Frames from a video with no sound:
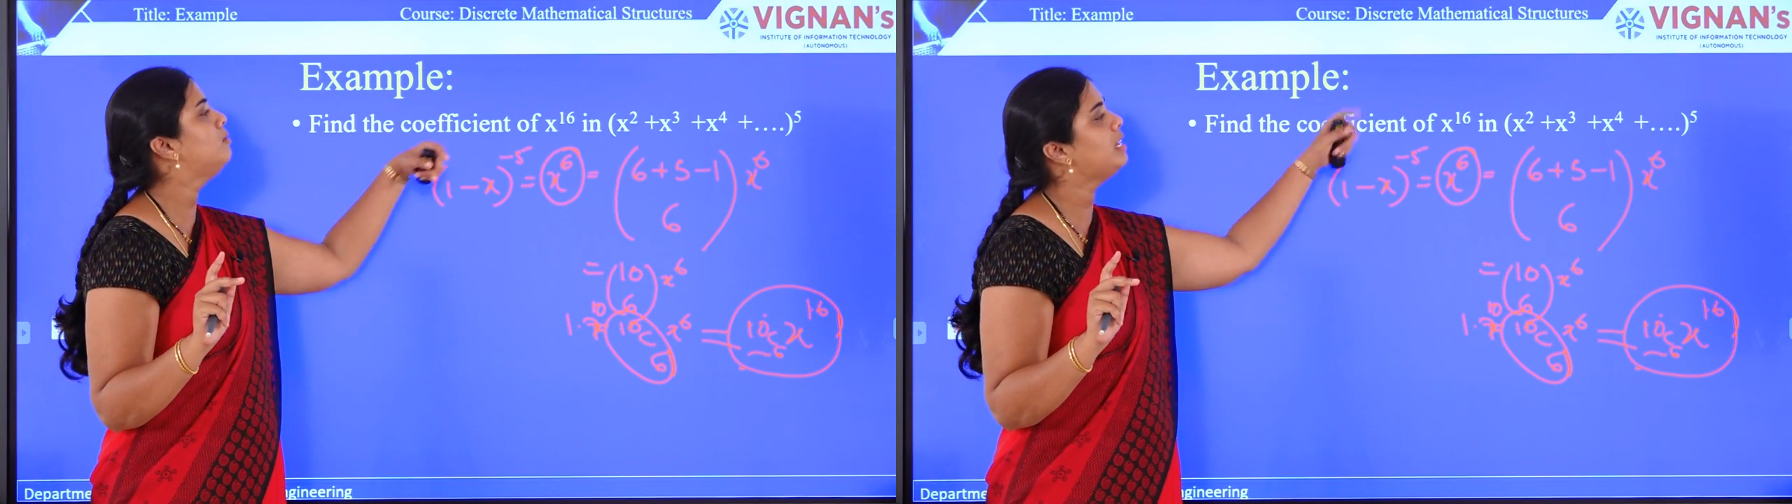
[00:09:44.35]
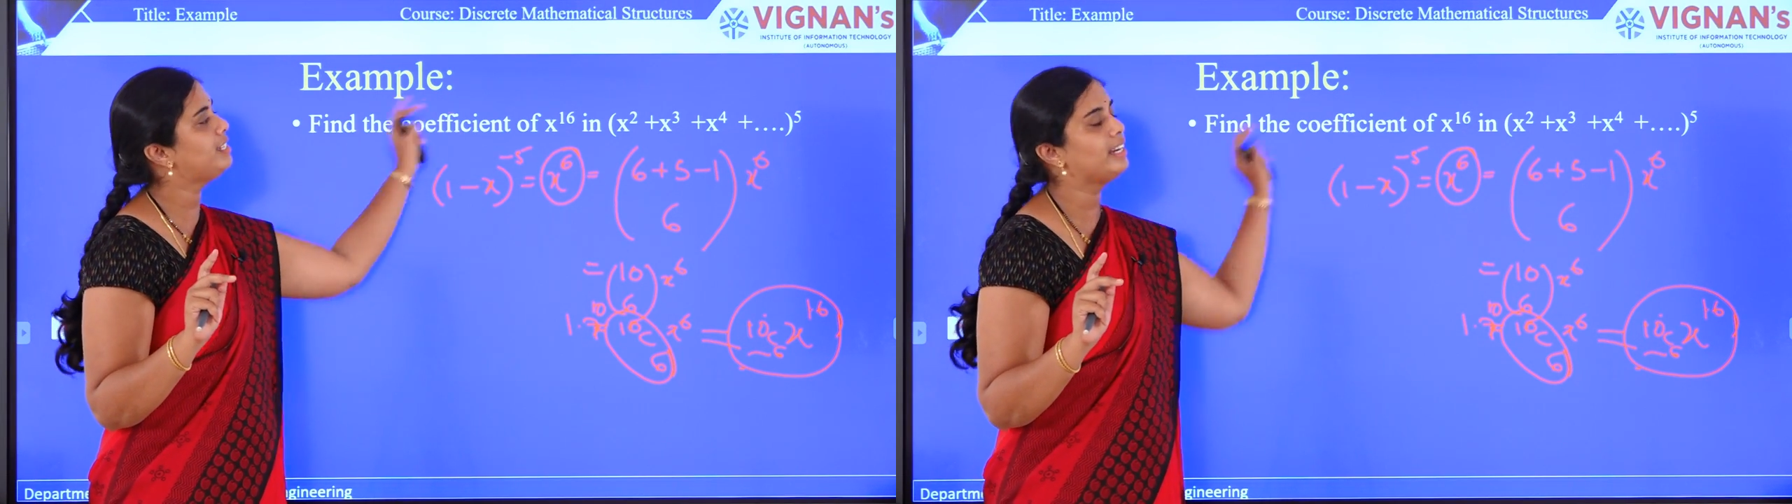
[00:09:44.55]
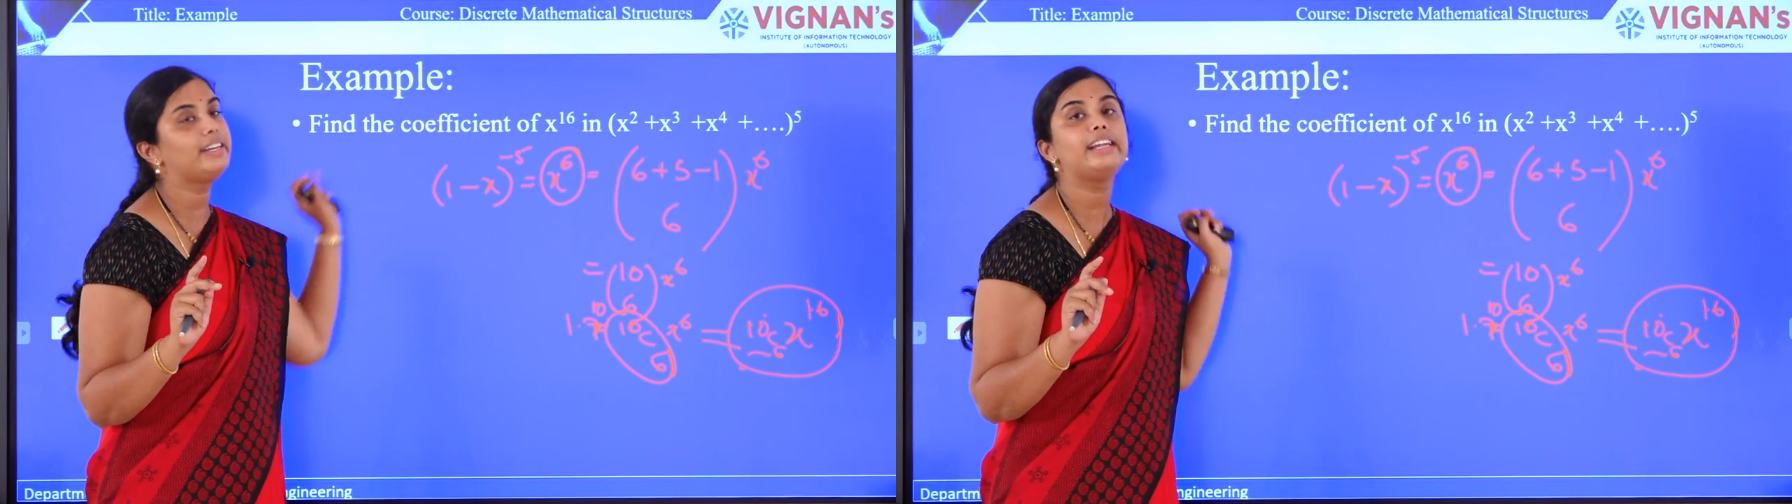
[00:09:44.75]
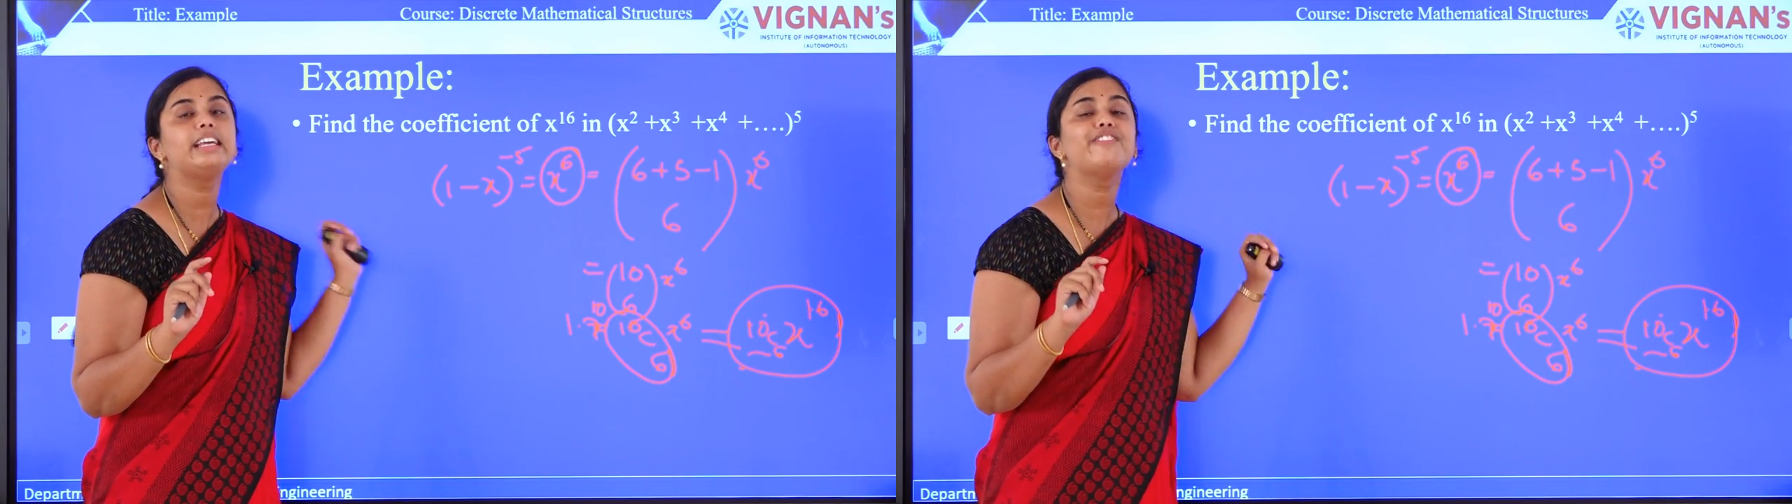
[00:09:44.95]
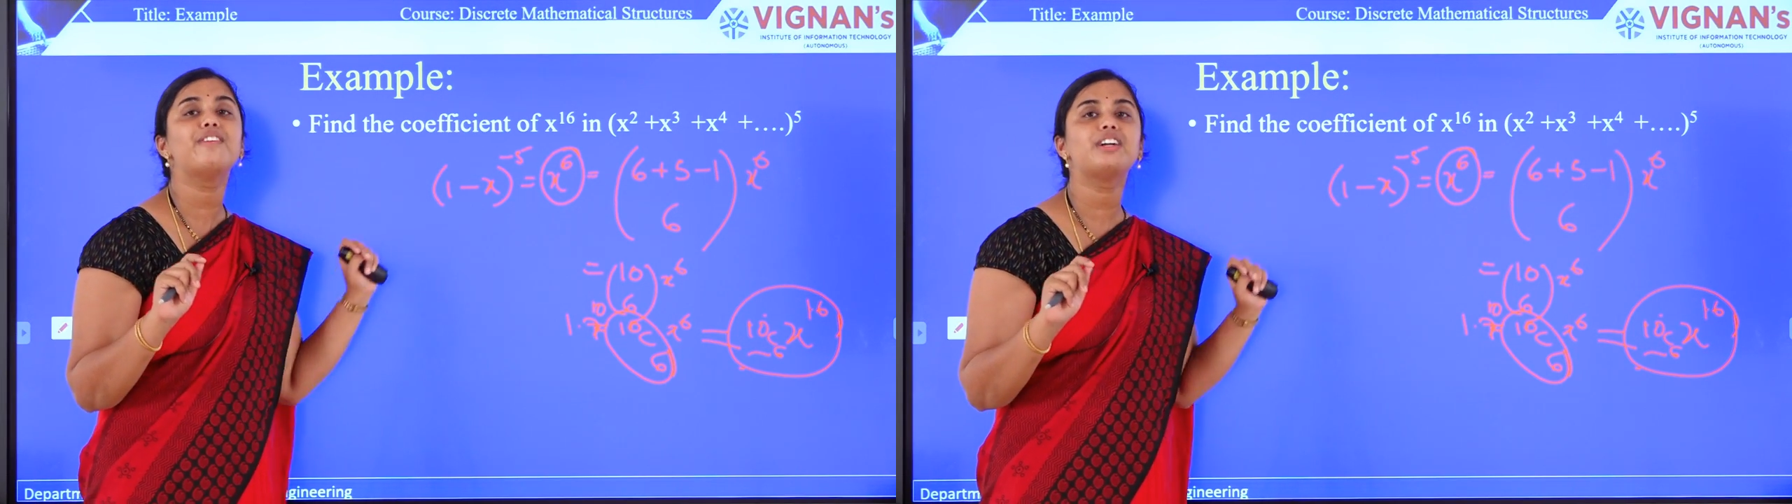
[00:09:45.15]
The
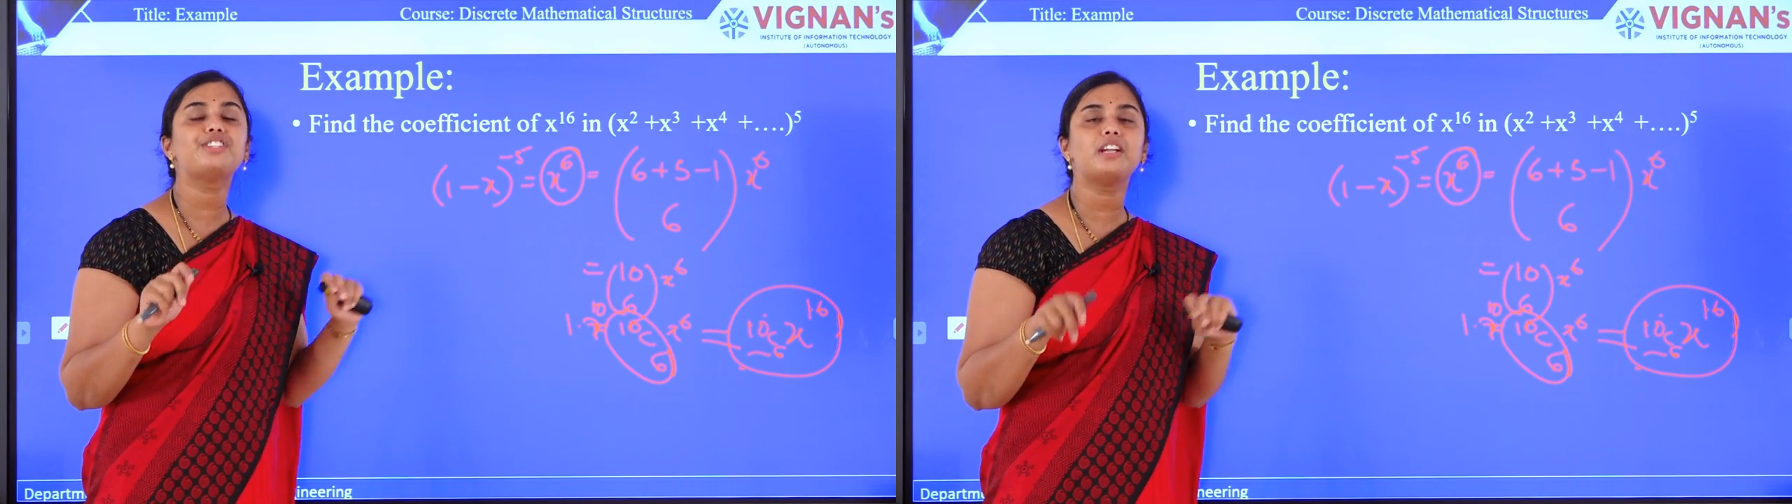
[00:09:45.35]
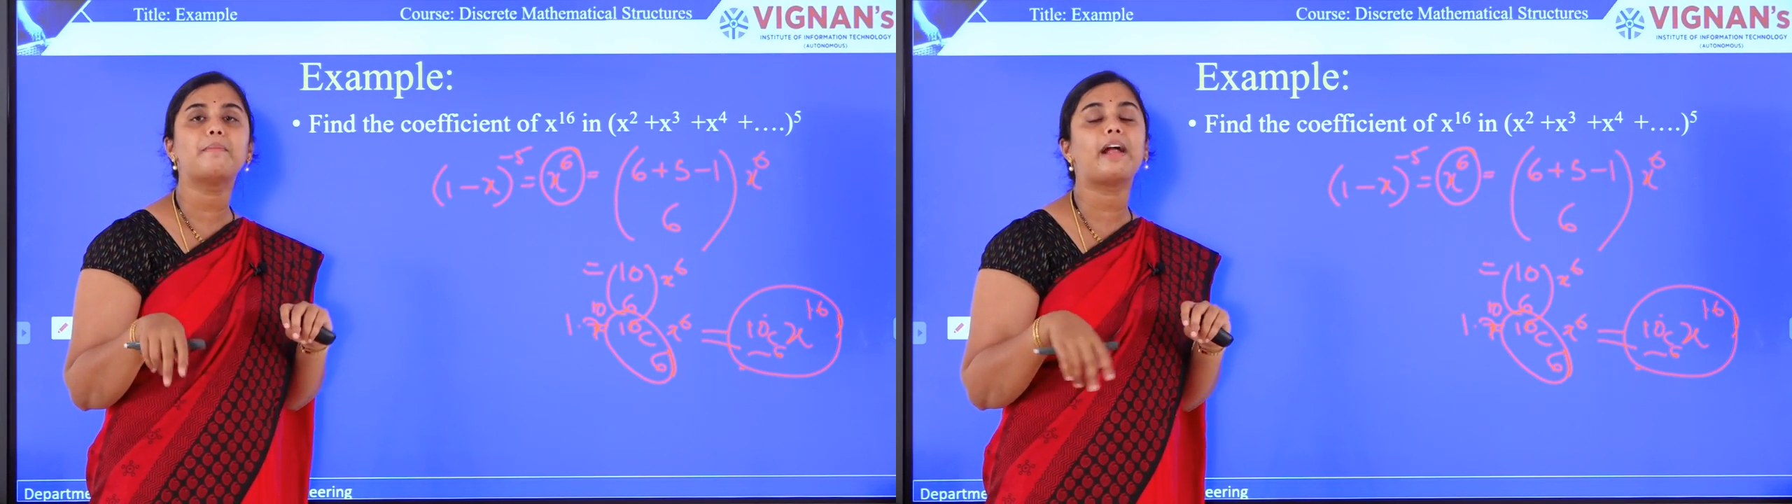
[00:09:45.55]
generating function